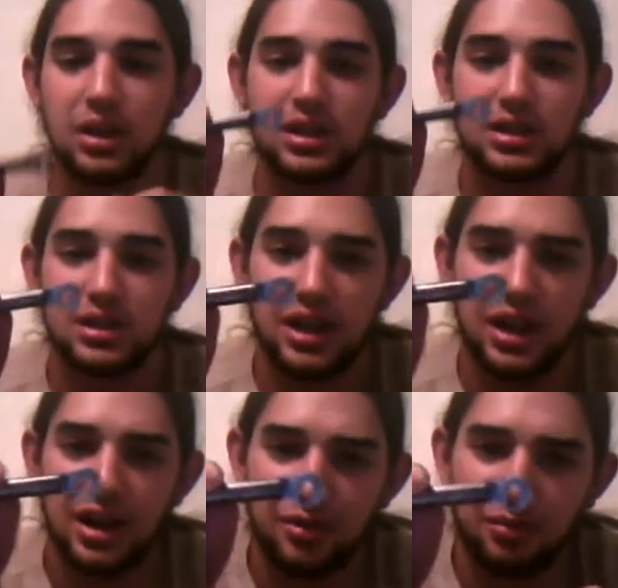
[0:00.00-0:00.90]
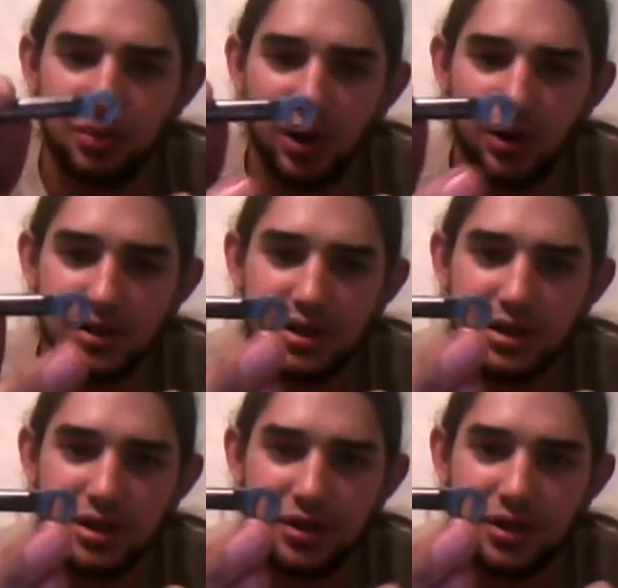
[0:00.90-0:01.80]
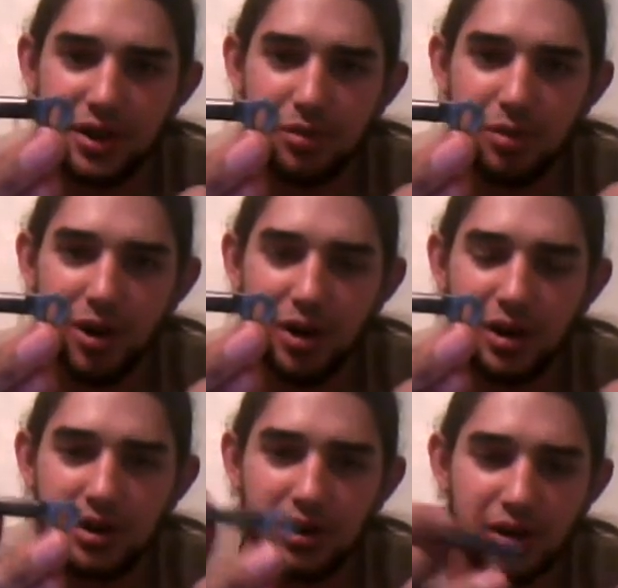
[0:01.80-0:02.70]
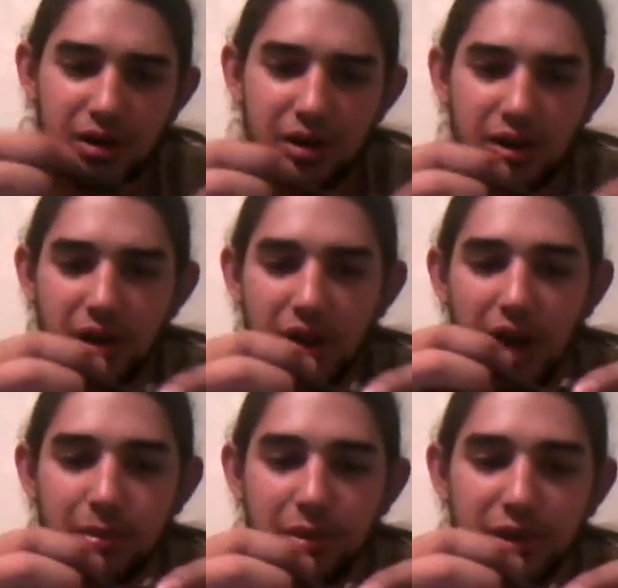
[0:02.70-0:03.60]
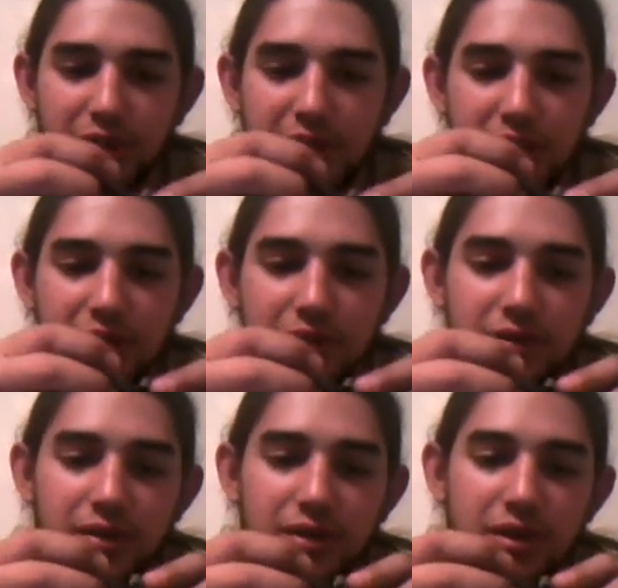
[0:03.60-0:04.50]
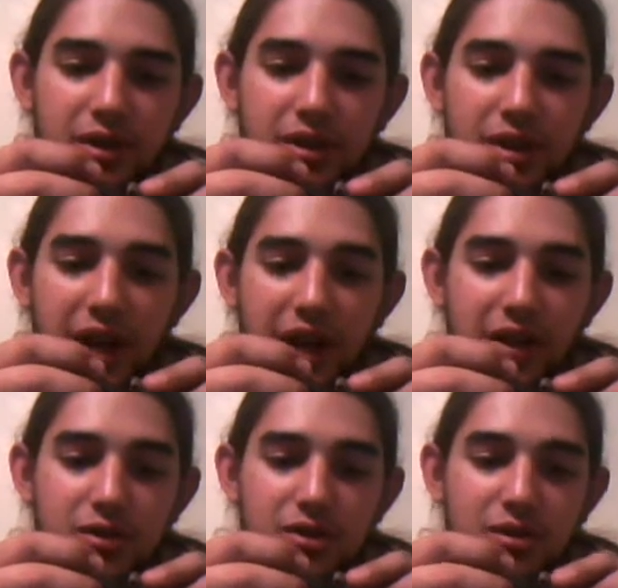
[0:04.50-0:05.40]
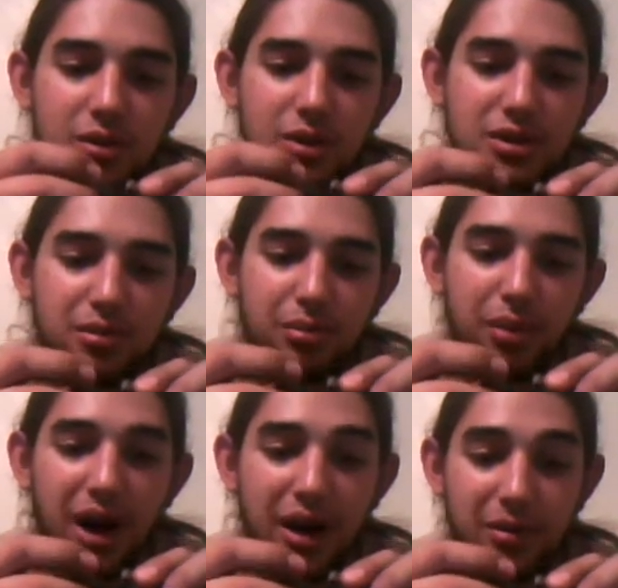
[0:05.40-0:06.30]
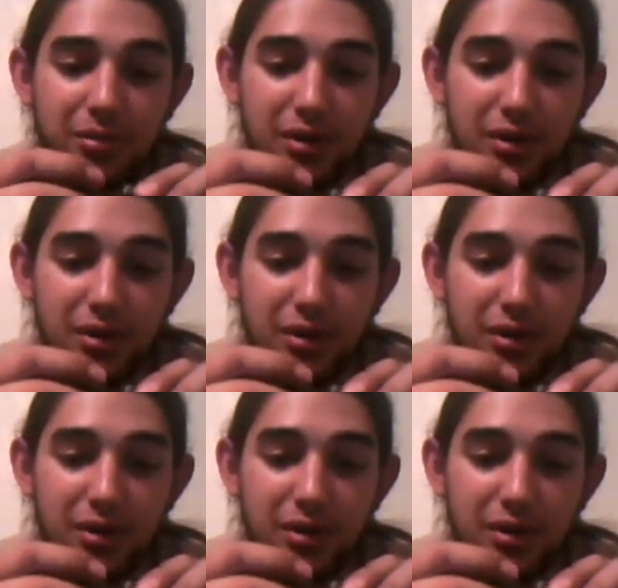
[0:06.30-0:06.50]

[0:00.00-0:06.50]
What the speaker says: It's kind of bulged. The thinner part, I believe, yeah, it goes towards the bottom.